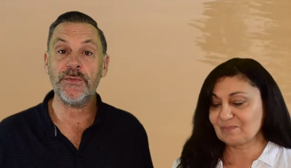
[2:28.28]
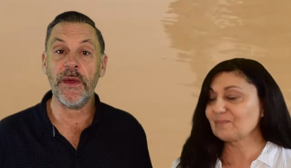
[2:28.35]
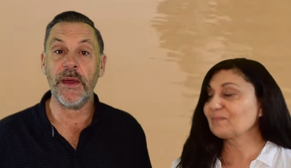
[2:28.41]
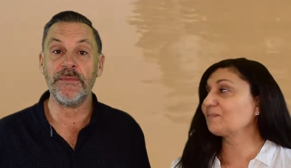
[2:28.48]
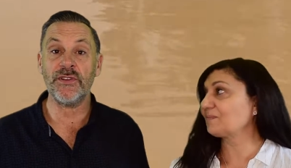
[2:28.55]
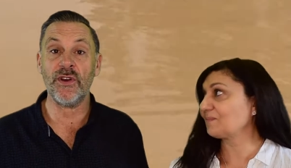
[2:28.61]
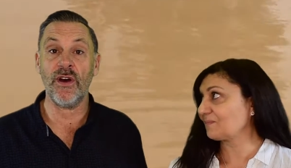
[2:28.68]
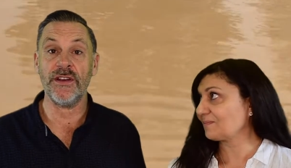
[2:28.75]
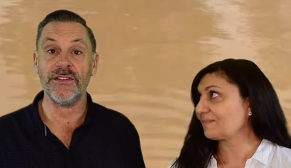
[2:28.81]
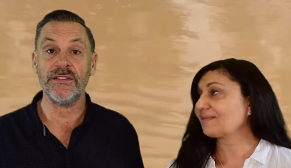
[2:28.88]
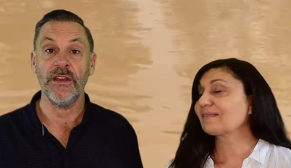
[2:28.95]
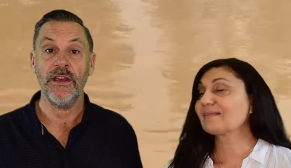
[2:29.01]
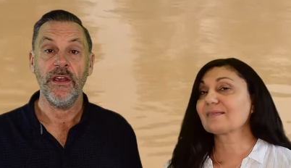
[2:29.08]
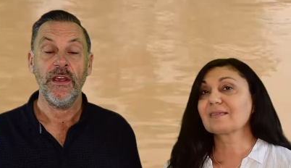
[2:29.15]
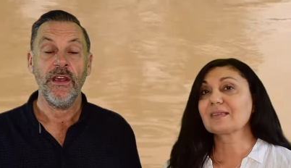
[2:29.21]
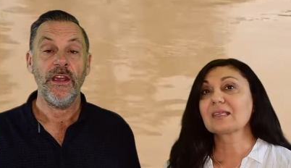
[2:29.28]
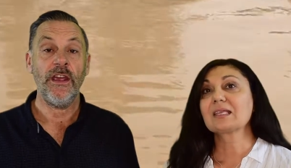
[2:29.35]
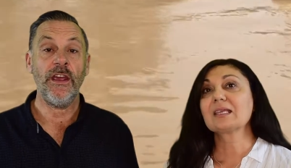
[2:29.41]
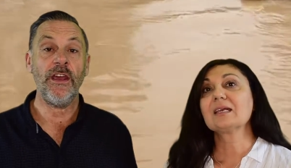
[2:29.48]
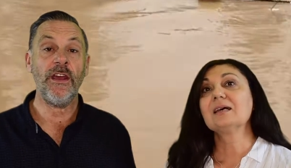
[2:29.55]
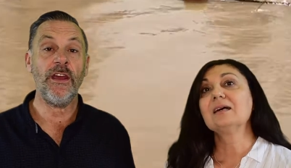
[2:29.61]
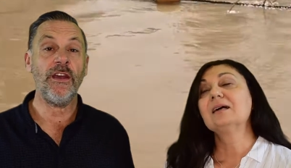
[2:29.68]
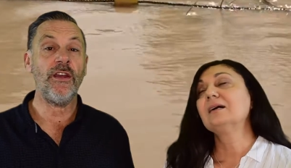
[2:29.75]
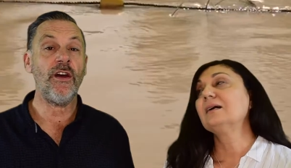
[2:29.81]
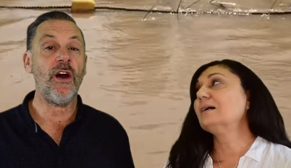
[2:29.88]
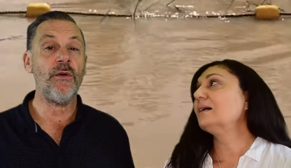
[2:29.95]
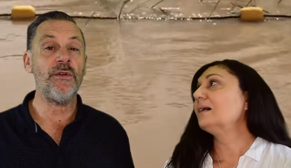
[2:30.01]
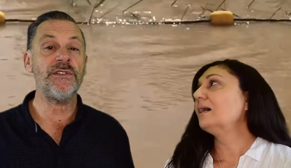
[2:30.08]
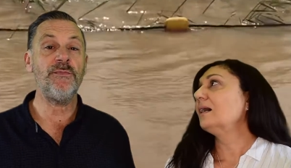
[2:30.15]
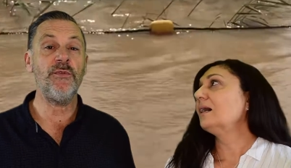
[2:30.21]
Speaker 1: was baptized. Uh,
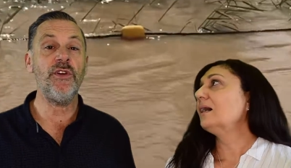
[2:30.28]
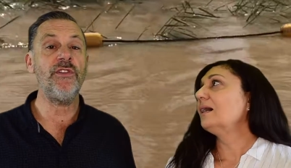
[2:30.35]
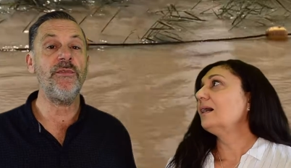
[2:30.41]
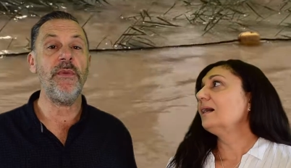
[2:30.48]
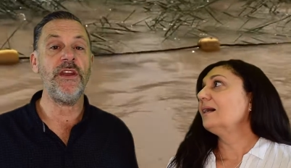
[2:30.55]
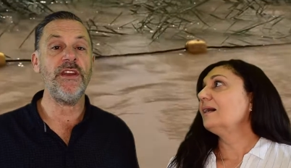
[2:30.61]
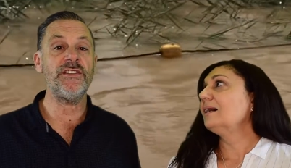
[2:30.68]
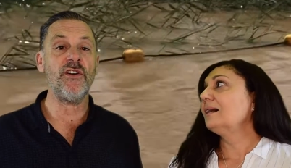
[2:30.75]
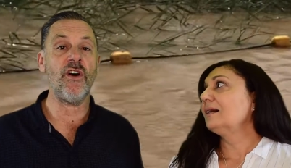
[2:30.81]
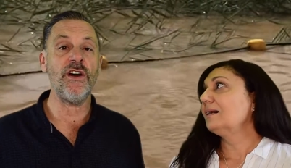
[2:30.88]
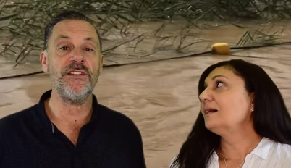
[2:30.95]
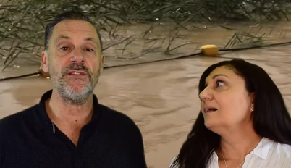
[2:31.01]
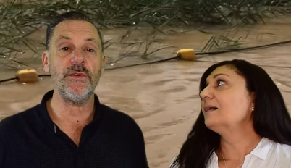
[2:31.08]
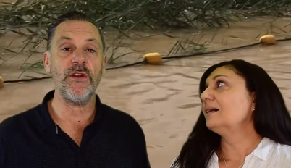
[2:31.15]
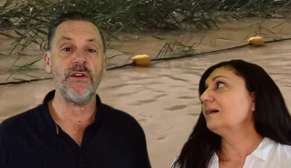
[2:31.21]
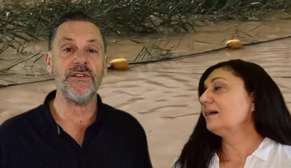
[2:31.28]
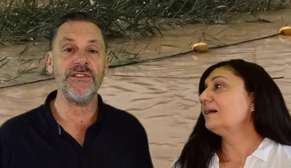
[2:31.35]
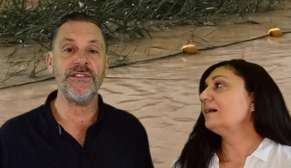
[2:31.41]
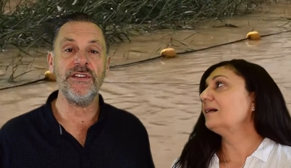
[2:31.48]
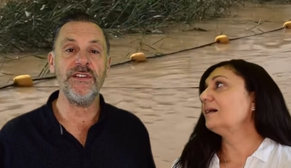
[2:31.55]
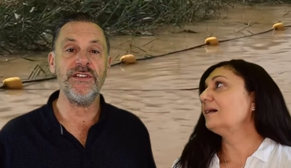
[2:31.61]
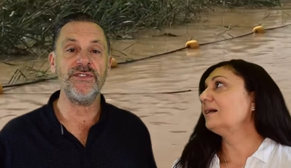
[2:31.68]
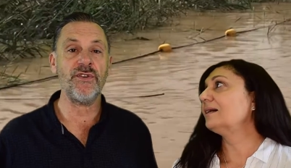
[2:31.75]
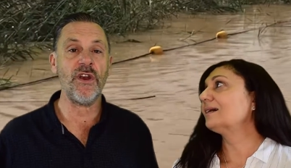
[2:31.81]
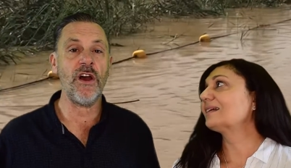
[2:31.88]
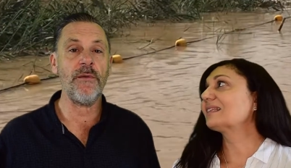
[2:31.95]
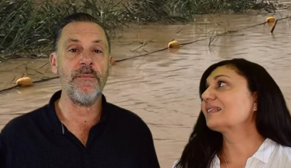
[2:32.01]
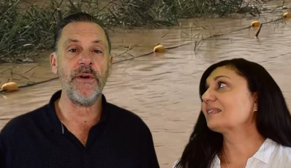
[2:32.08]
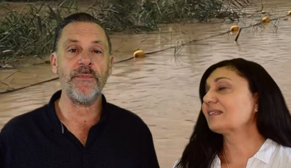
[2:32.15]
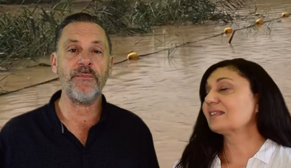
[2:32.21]
I was moved many times when I was in
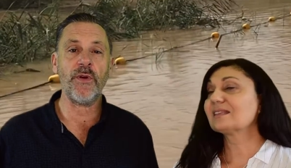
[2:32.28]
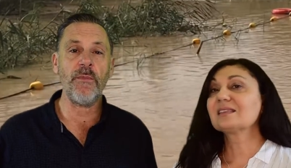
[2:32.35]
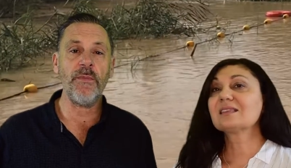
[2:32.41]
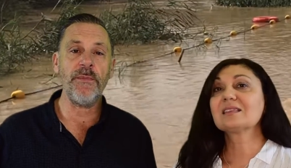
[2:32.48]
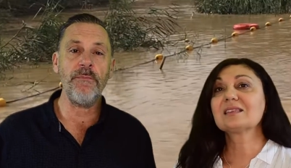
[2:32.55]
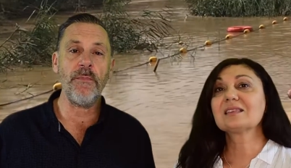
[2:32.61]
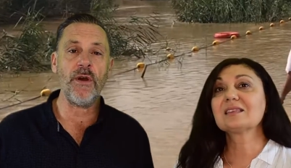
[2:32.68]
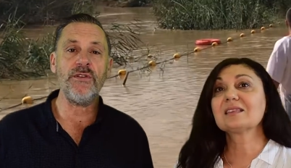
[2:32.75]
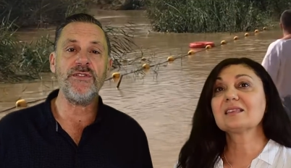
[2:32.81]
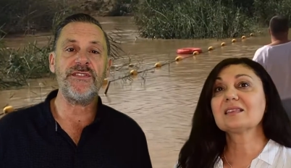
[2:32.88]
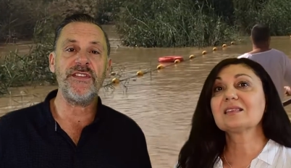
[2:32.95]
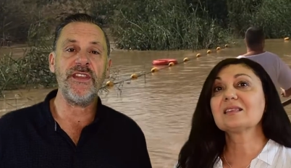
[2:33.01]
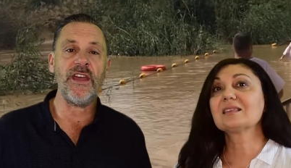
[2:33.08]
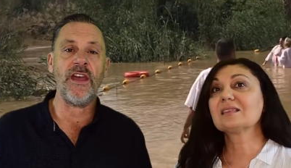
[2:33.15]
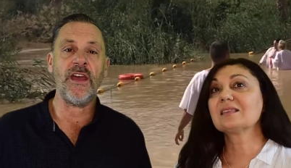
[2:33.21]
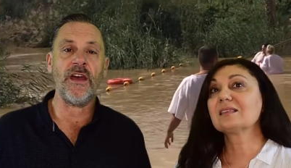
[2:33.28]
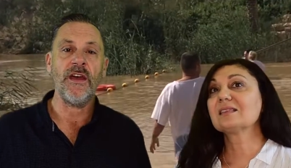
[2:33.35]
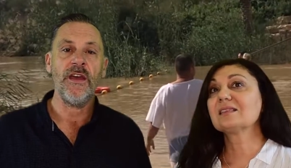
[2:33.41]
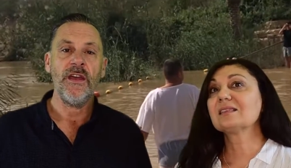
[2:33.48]
Israel, but probably most there,